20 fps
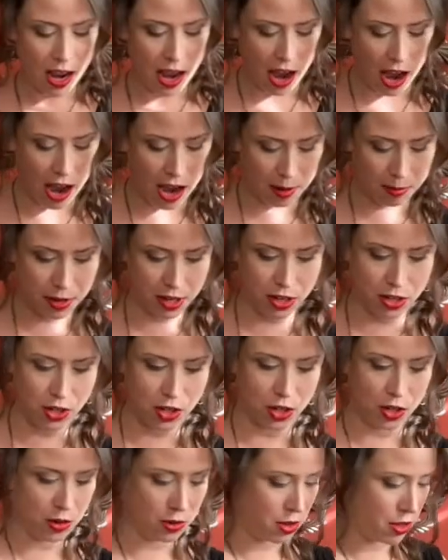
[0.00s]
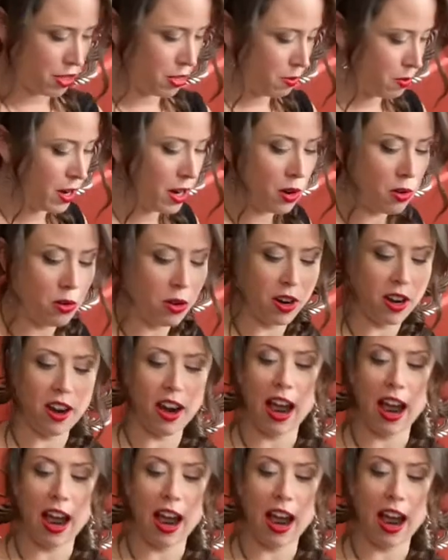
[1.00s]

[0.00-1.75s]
I'm gonna do 3/4